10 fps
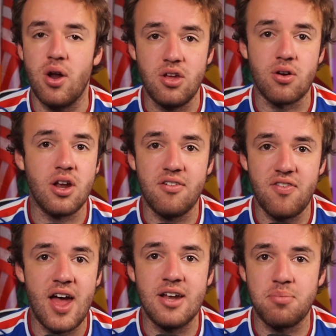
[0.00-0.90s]
where you're going to
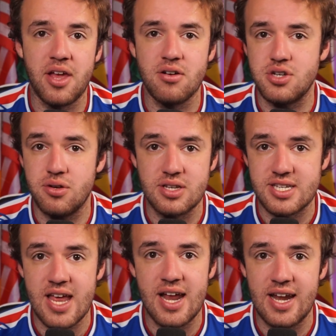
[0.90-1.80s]
find players you can
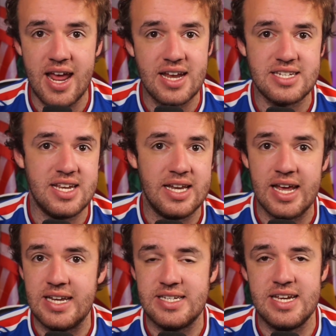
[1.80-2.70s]
sign at 18,
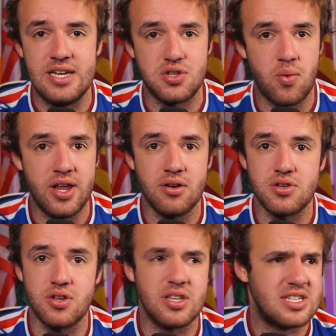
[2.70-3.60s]
19, 20
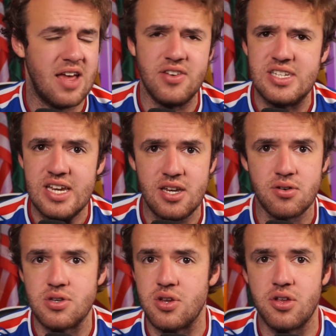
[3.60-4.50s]
years old, 17
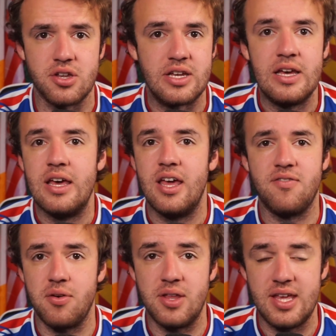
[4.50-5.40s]
years old.
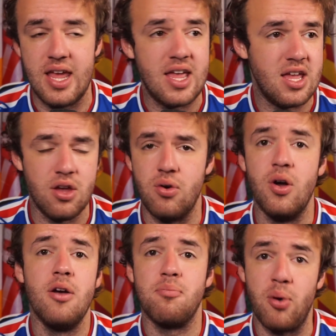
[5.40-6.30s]
If they're in the EU,
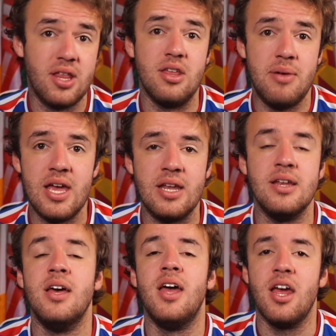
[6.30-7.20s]
bring them
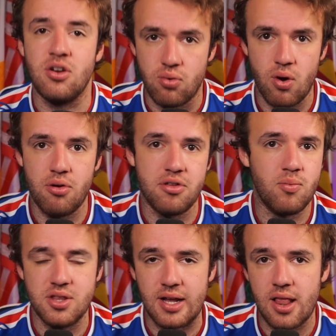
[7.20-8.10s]
in and grow them
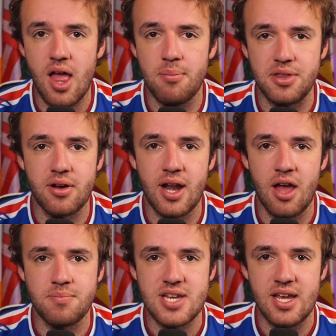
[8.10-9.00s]
with the club, and they're going to
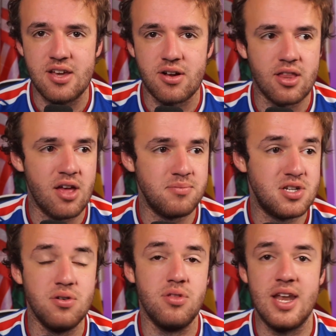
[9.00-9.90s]
help take your club
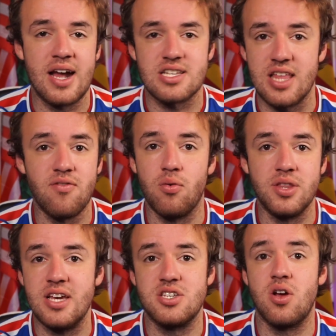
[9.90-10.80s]
to the next level
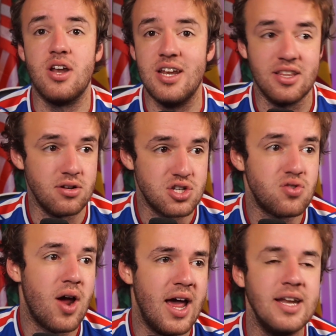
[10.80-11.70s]
when they start hitting their
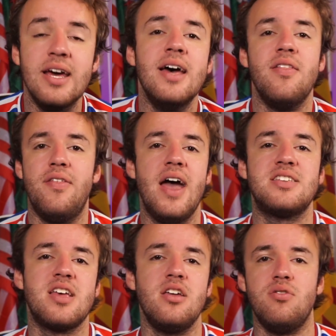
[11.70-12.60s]
stride.
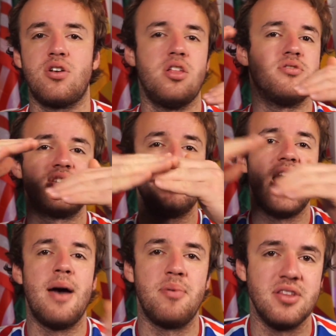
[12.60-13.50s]
That's how you close the
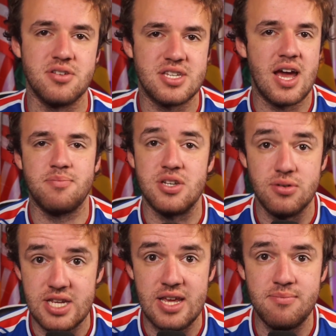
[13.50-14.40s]
gap on those top two
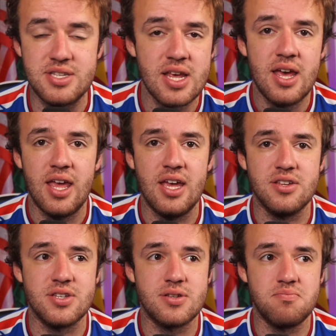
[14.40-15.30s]
teams.
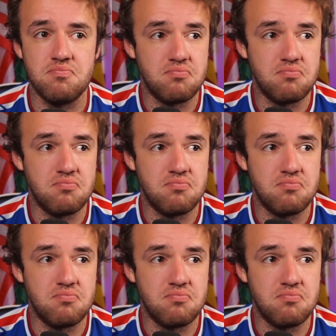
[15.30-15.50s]
Is